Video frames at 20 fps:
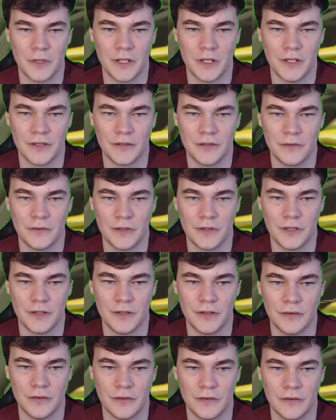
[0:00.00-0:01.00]
doing it
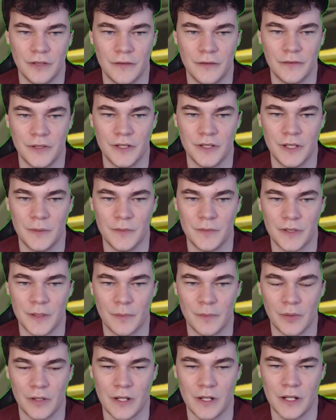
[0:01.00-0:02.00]
too. Even the teams they
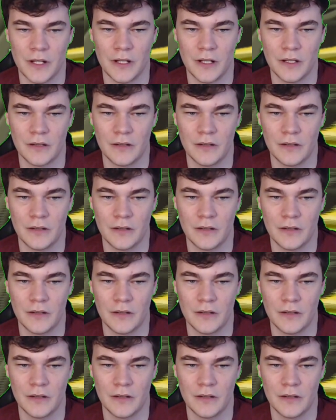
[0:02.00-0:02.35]
play,